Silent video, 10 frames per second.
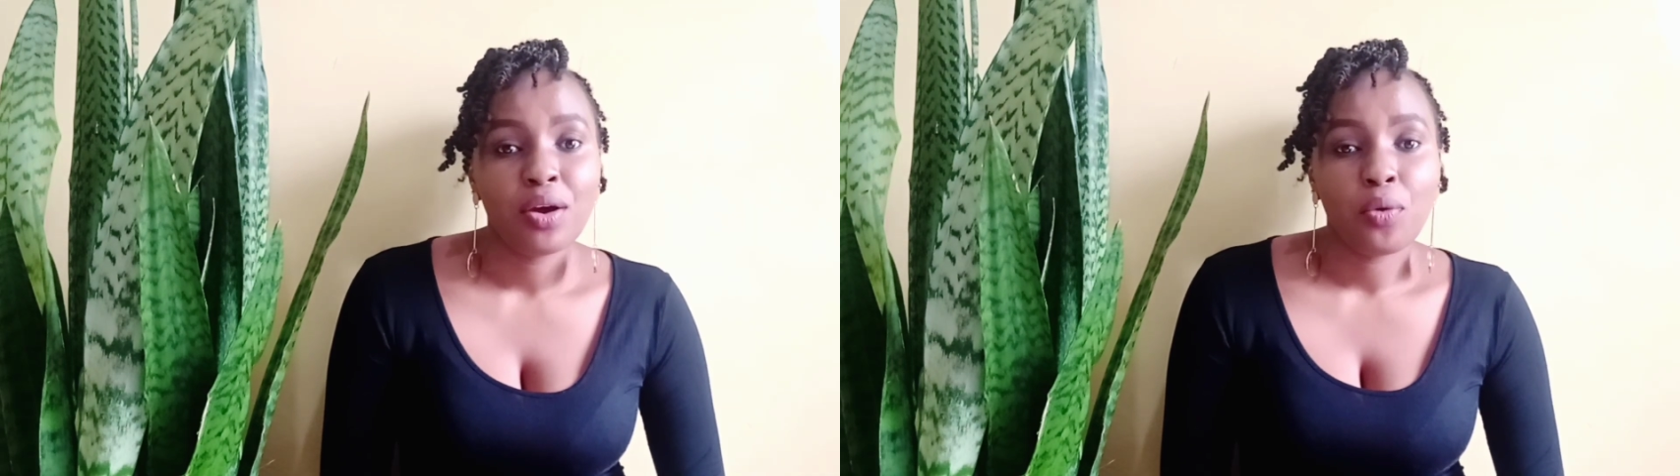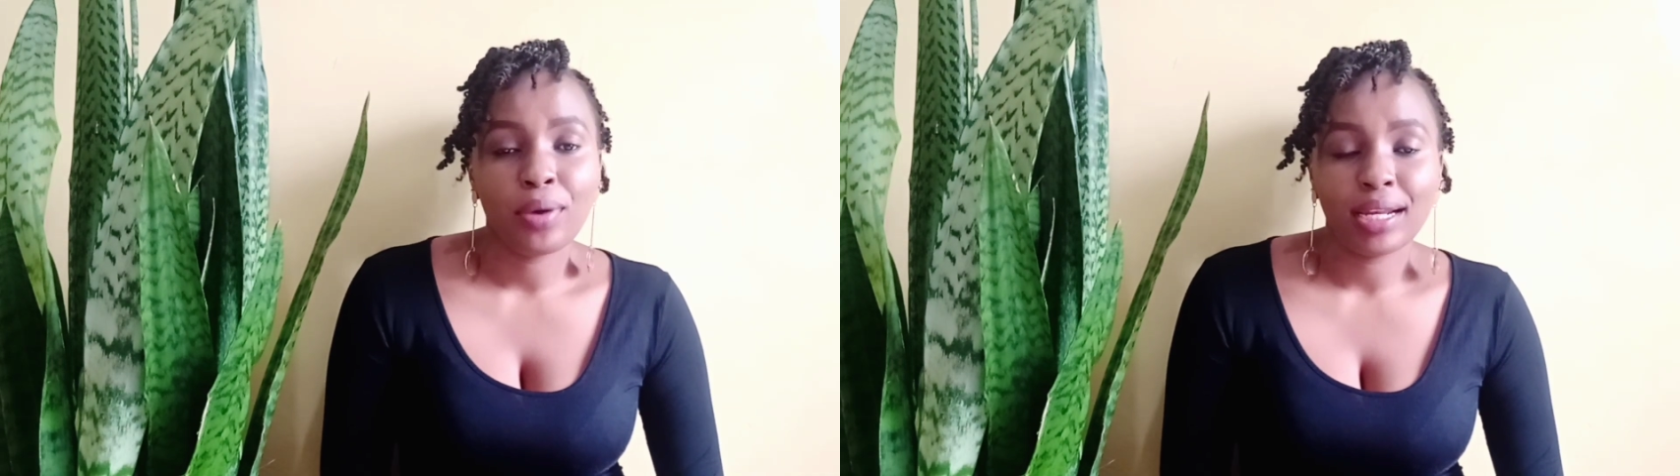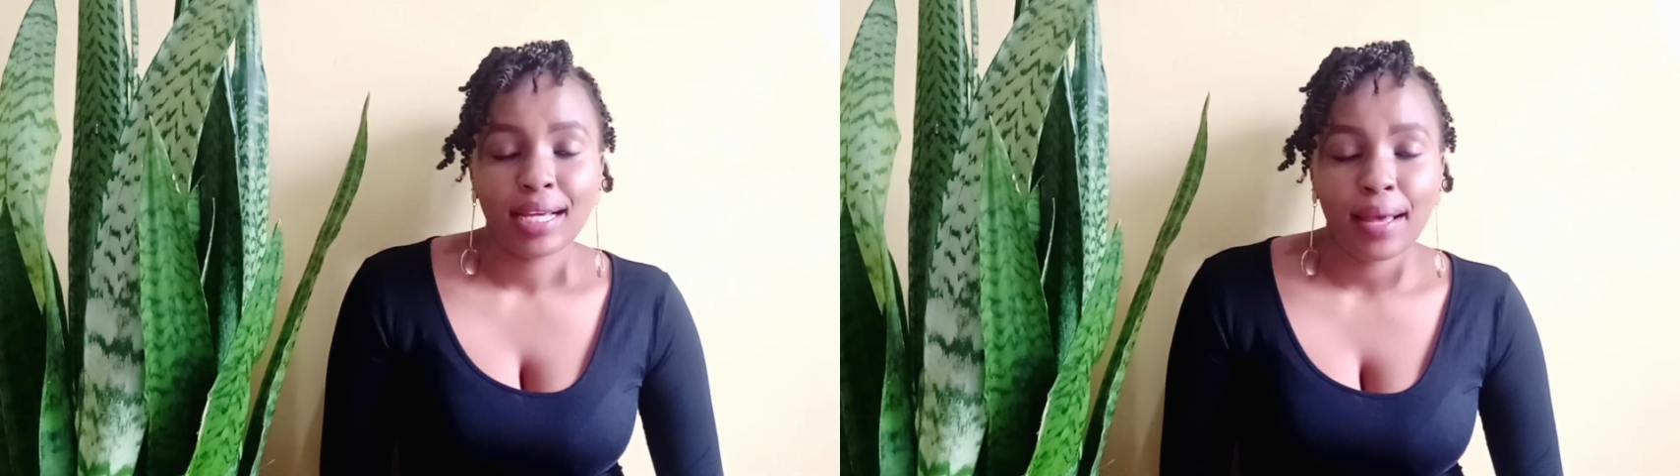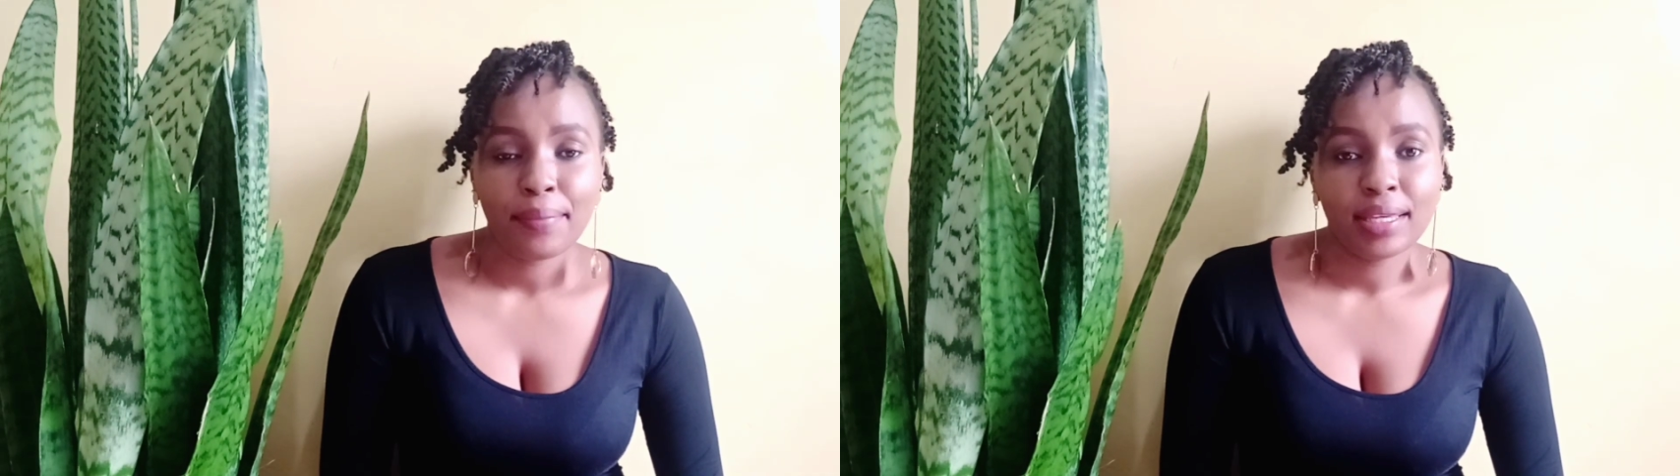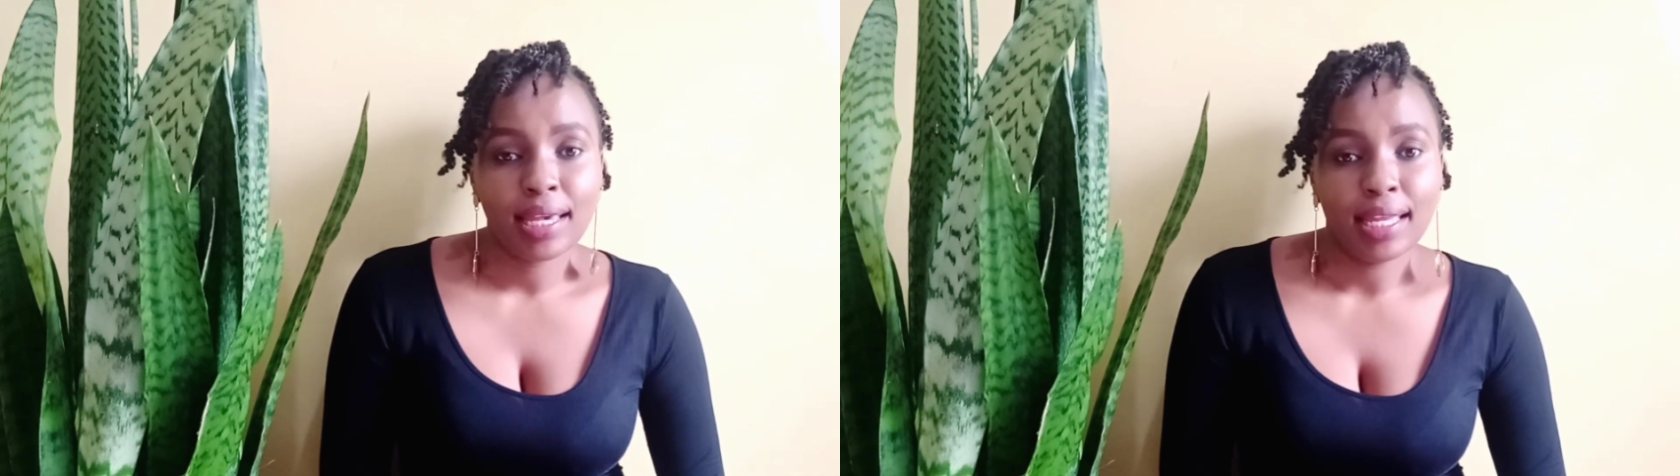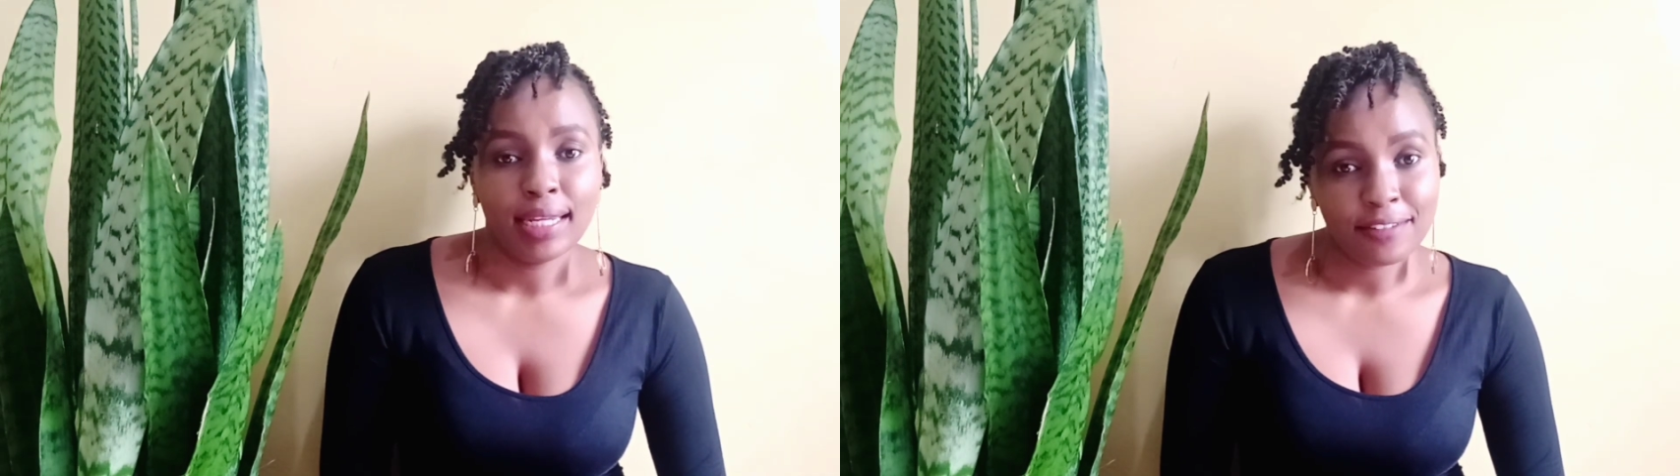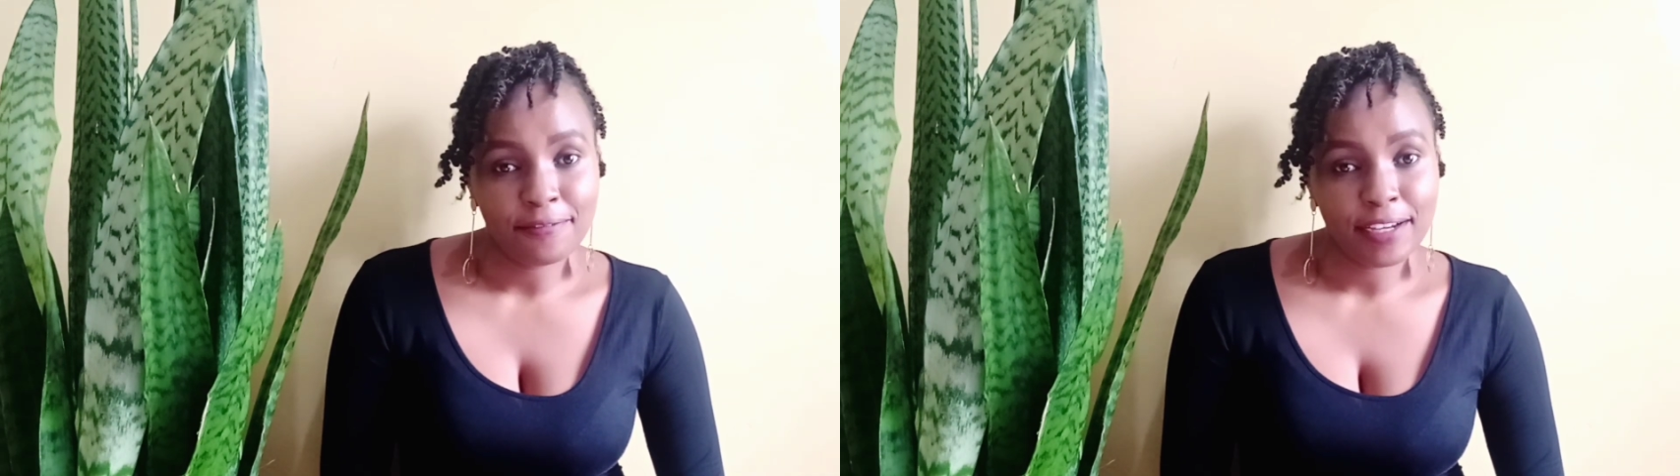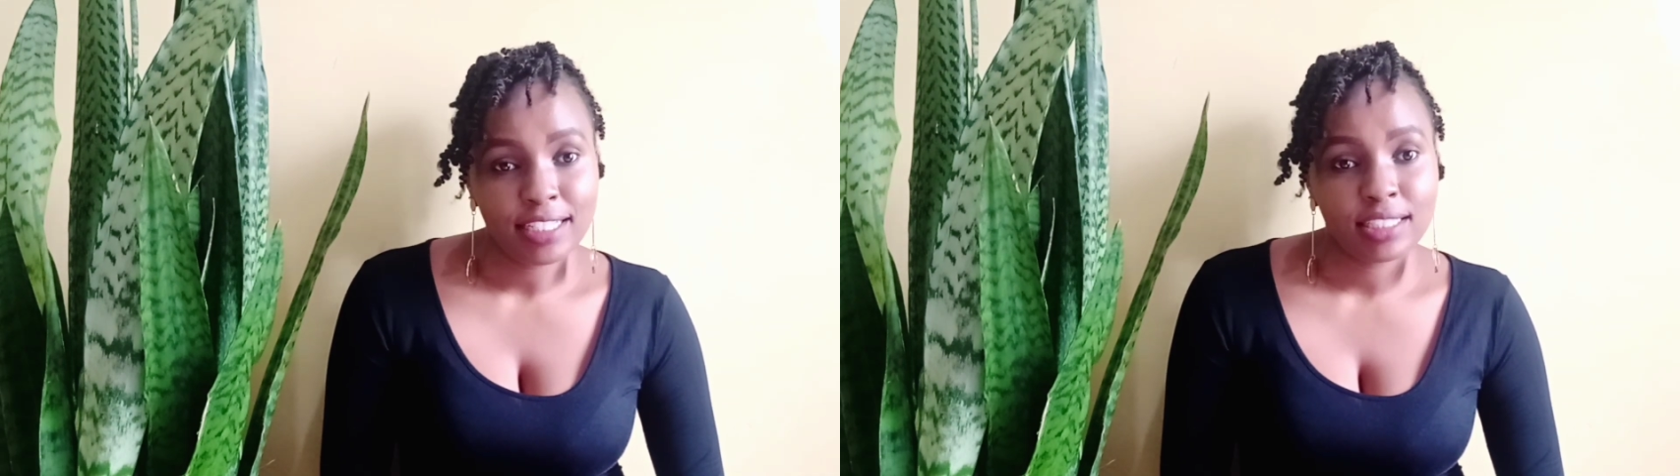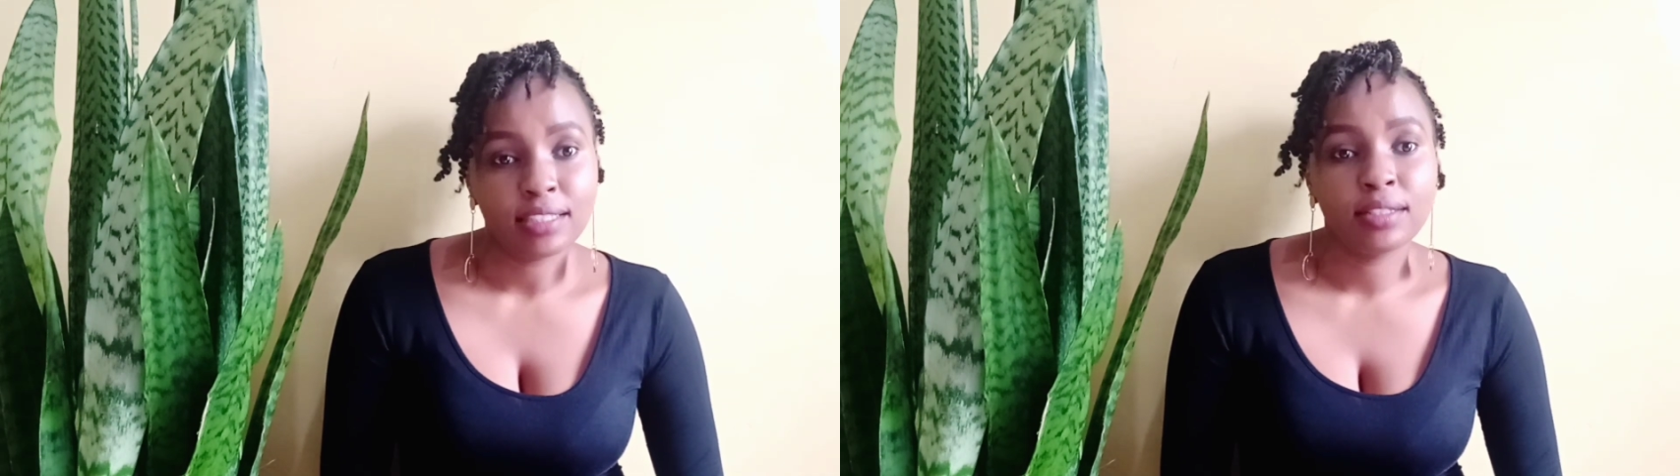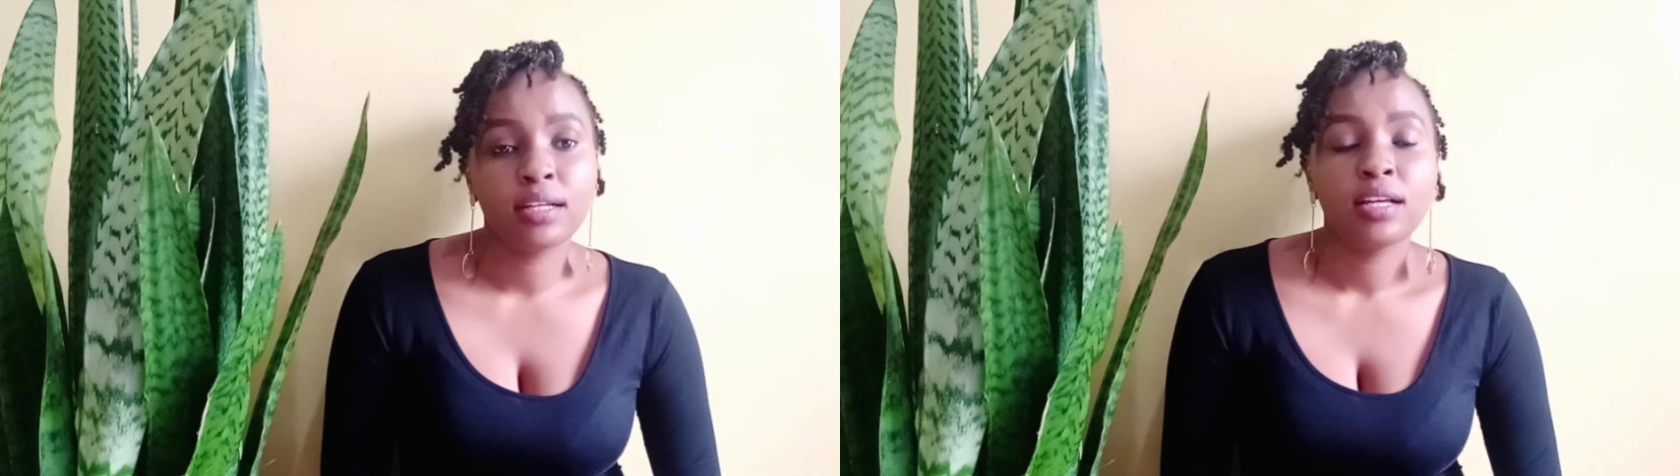welcoming and inviting.